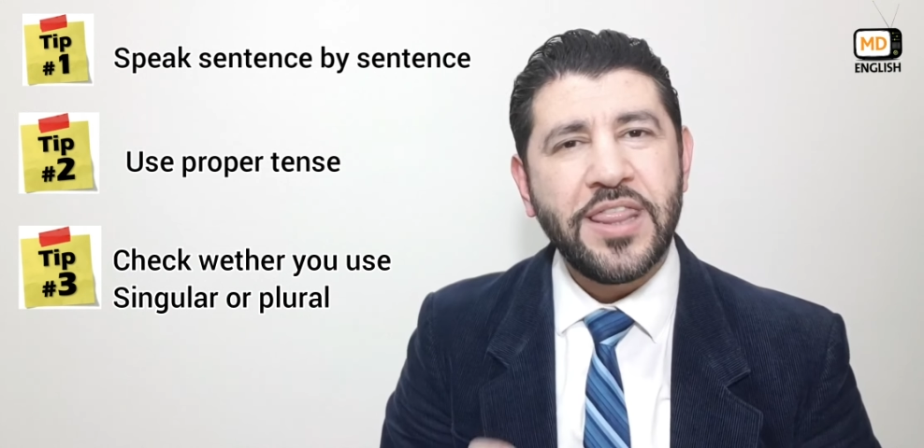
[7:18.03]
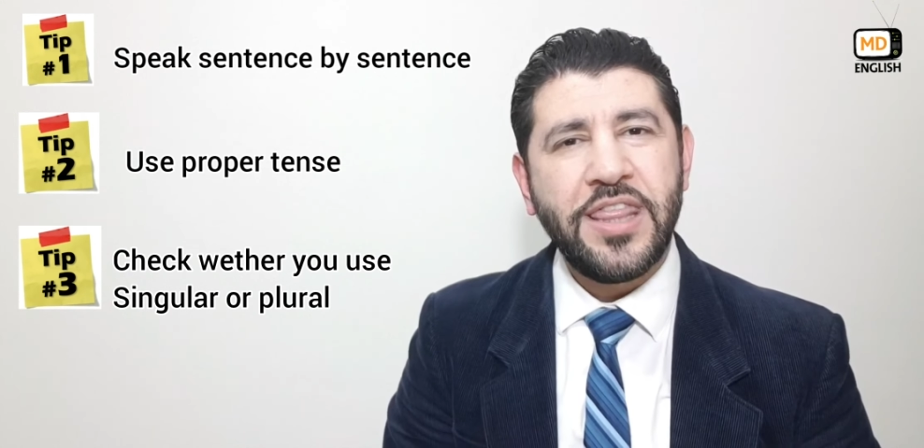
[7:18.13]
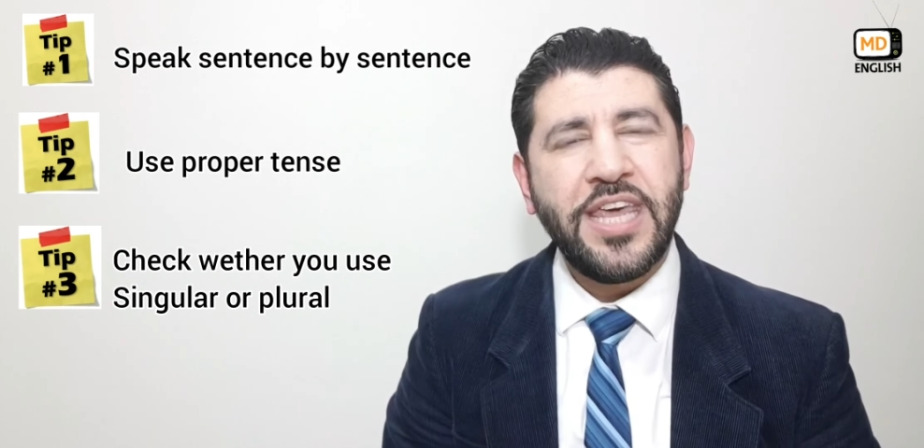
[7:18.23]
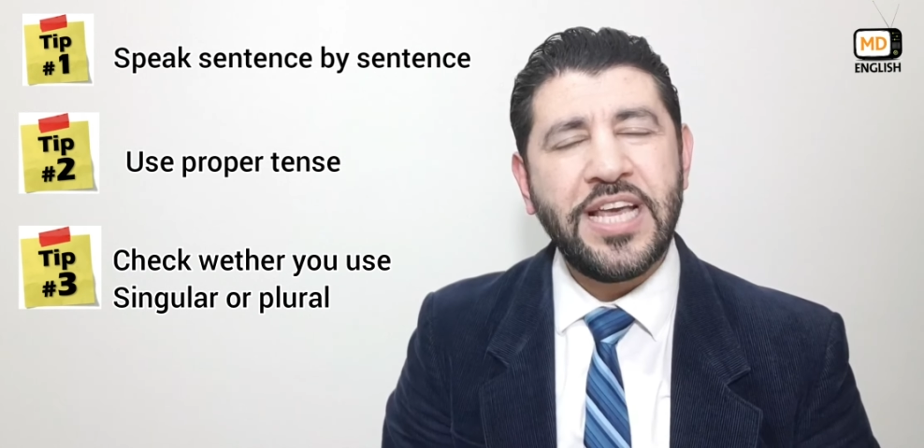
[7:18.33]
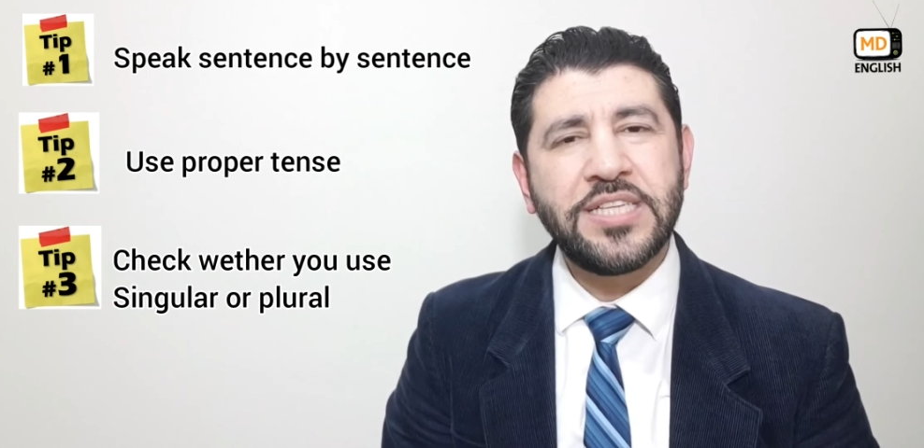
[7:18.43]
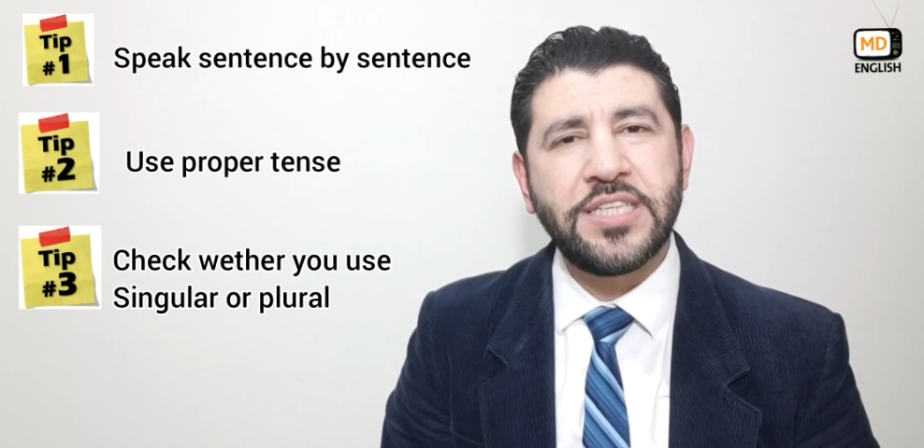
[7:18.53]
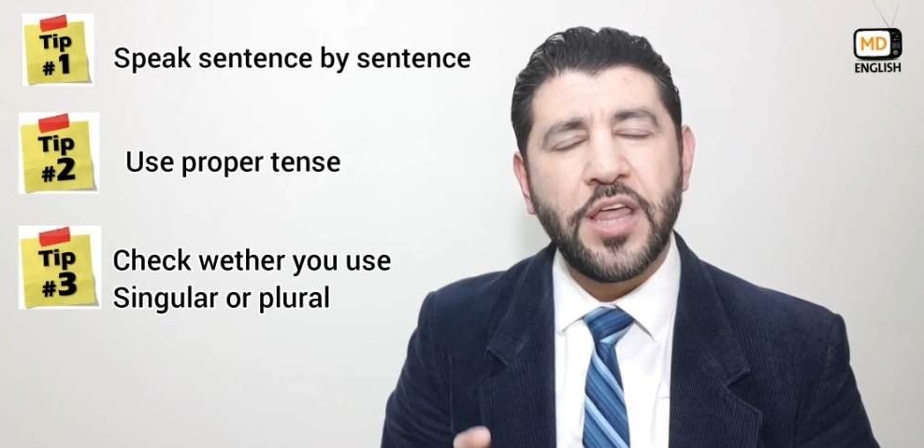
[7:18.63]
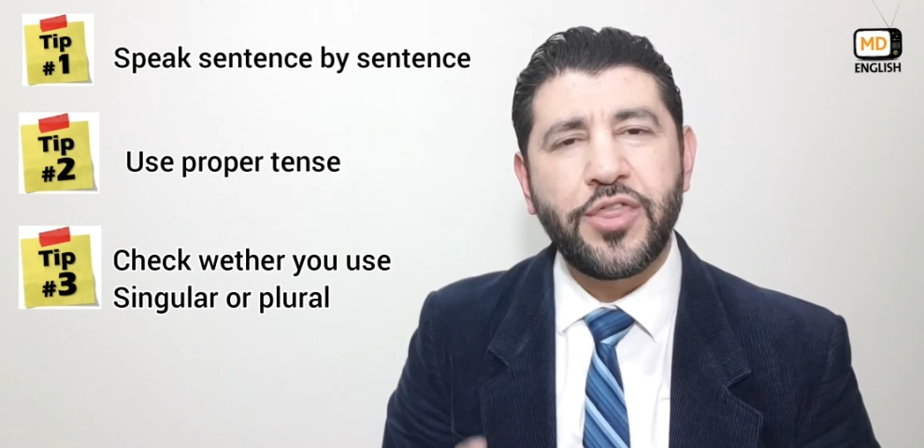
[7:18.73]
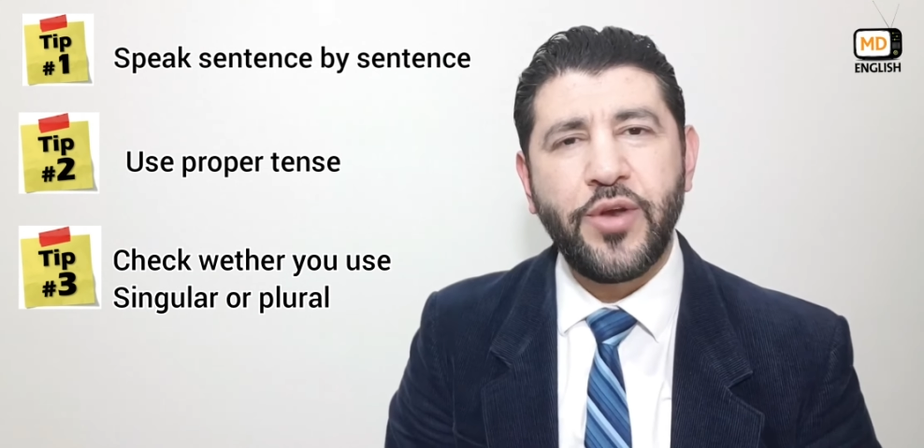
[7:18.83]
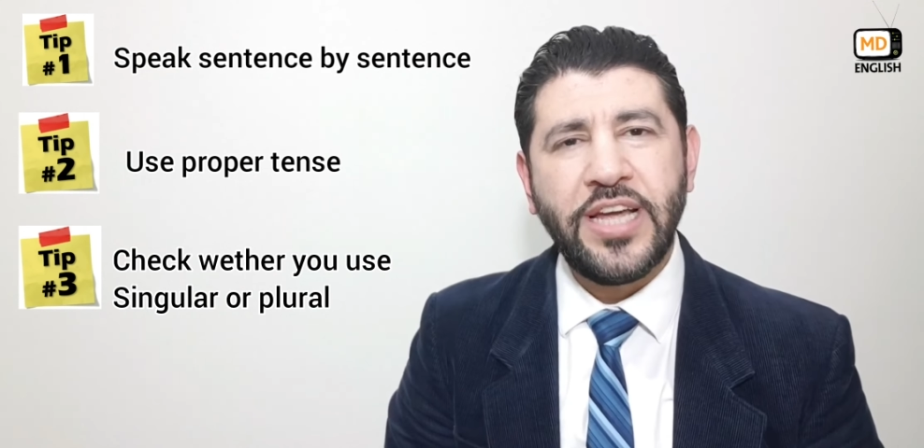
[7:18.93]
These
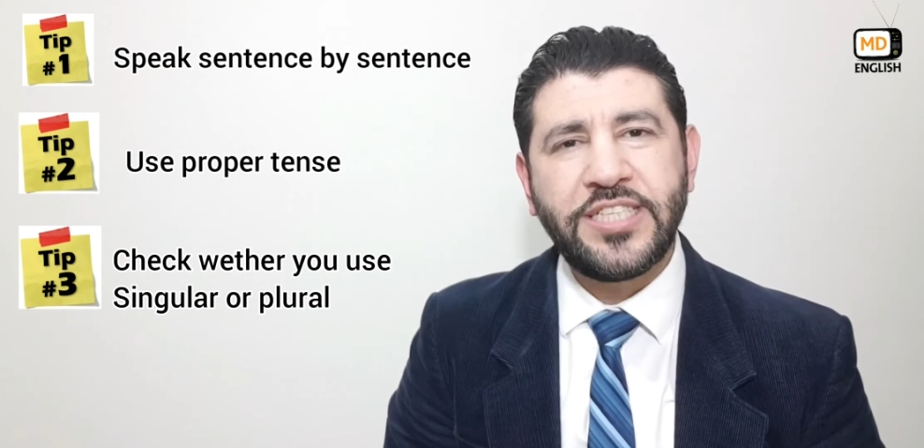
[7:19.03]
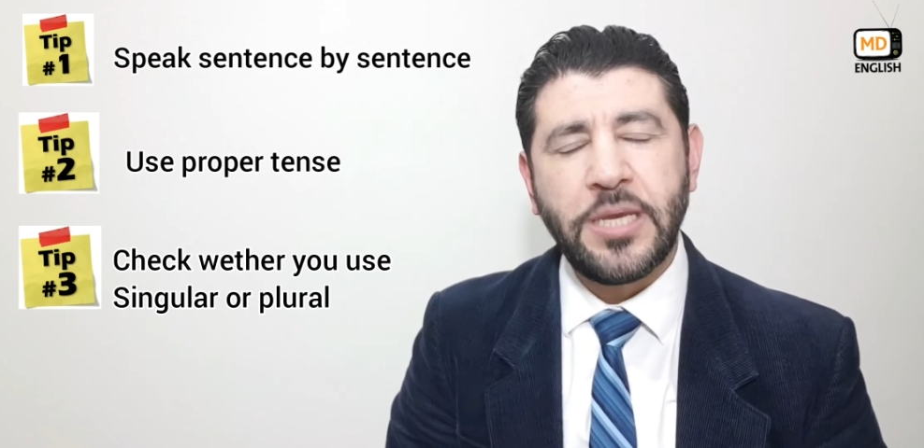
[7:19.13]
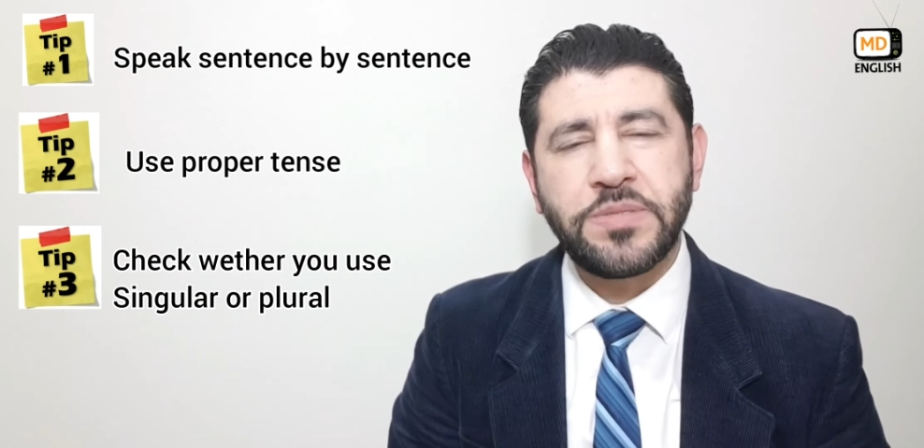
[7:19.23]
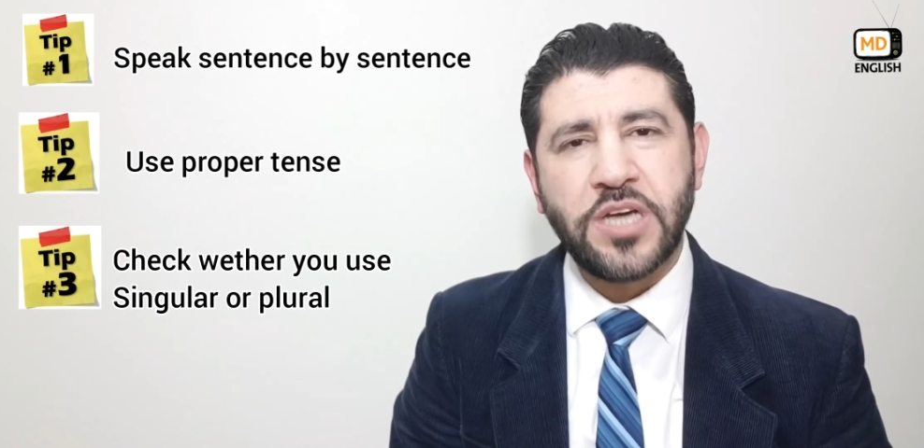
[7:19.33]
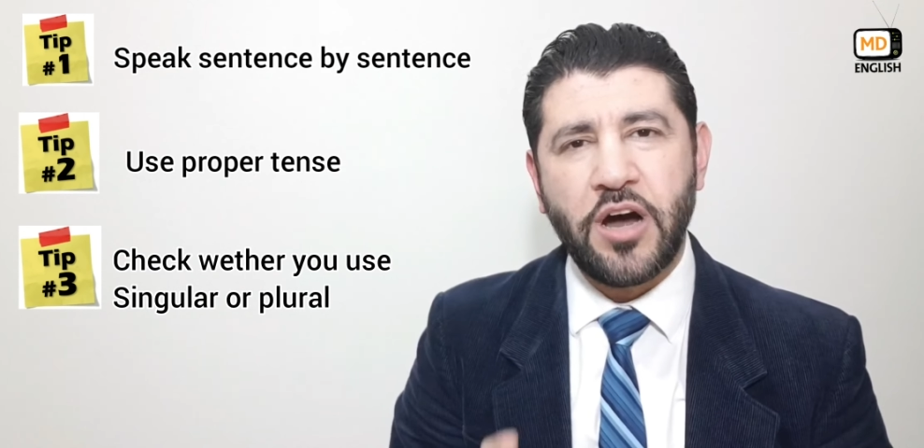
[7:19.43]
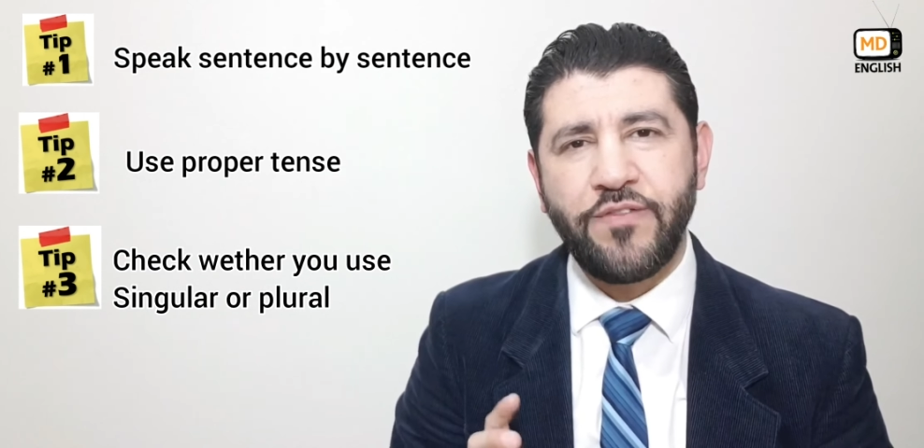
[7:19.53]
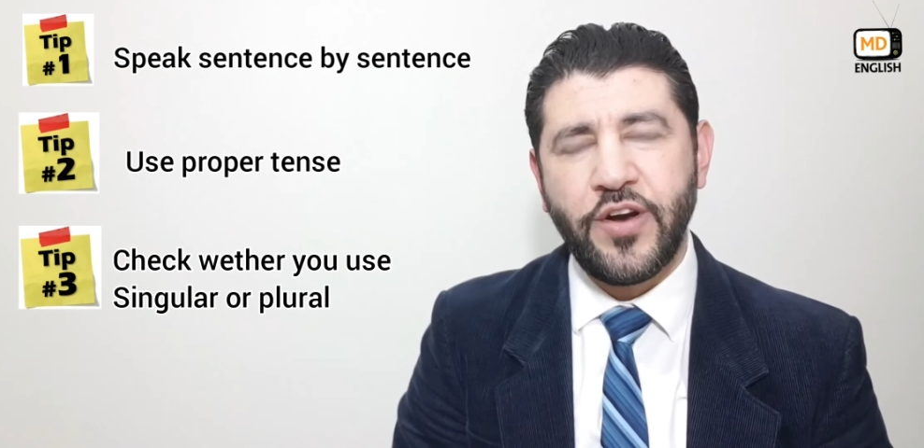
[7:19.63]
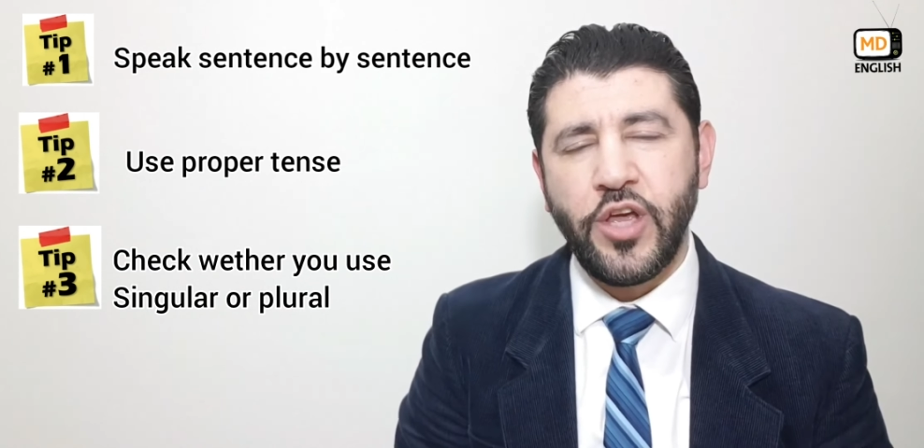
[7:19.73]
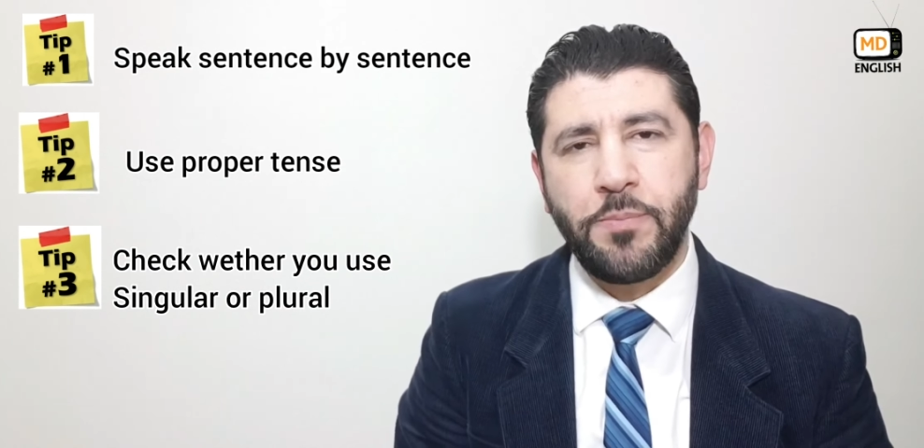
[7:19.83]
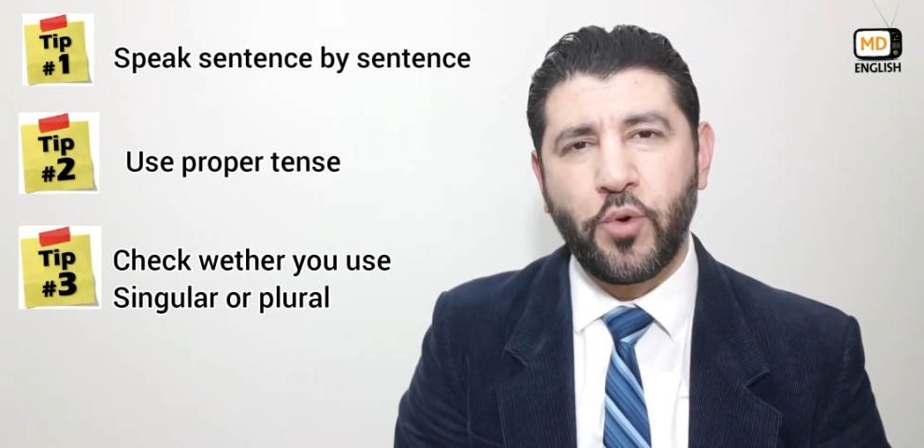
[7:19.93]
3 tips are
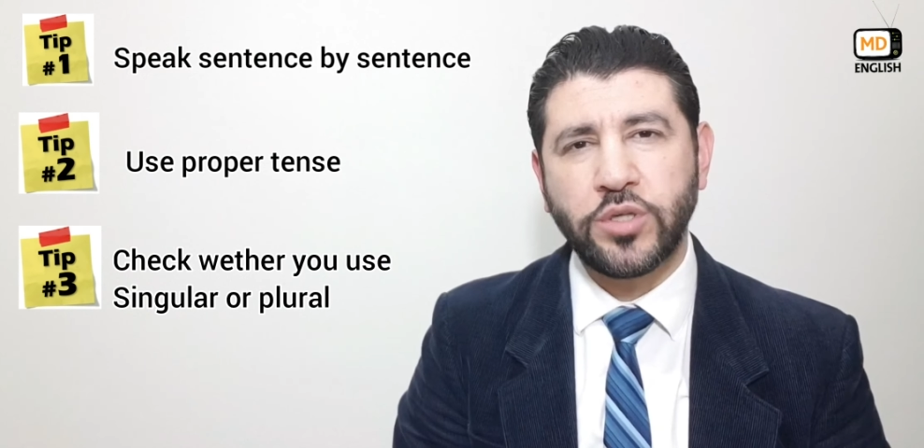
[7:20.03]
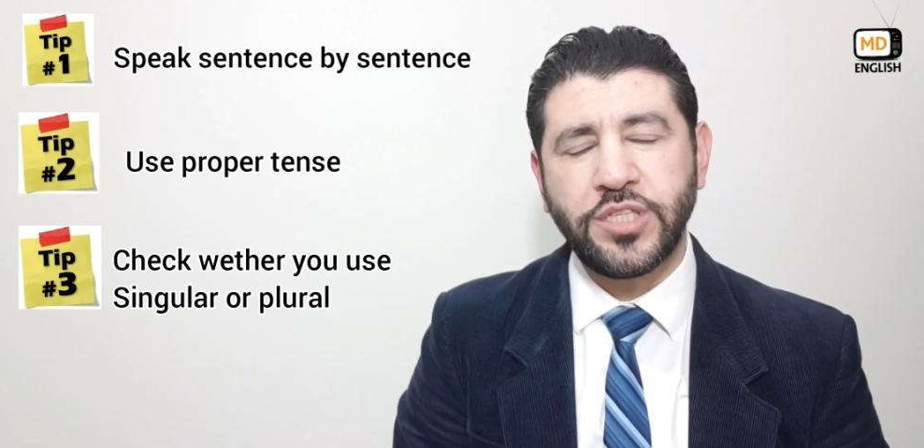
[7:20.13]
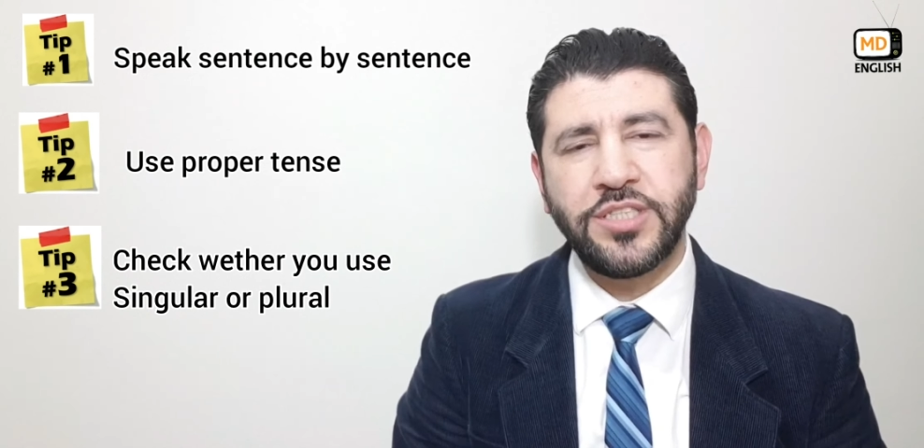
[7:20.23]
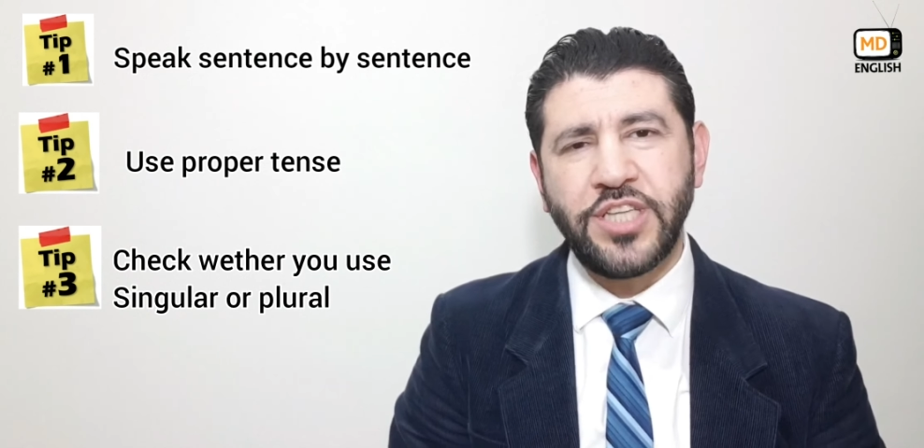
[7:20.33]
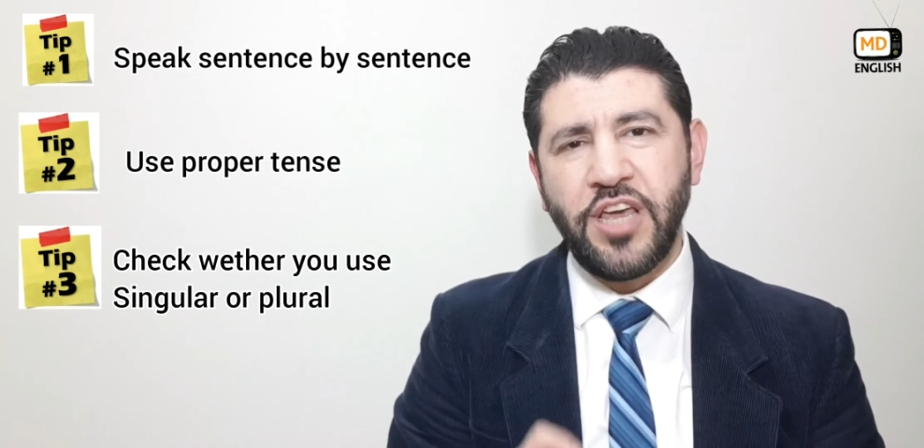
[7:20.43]
very important.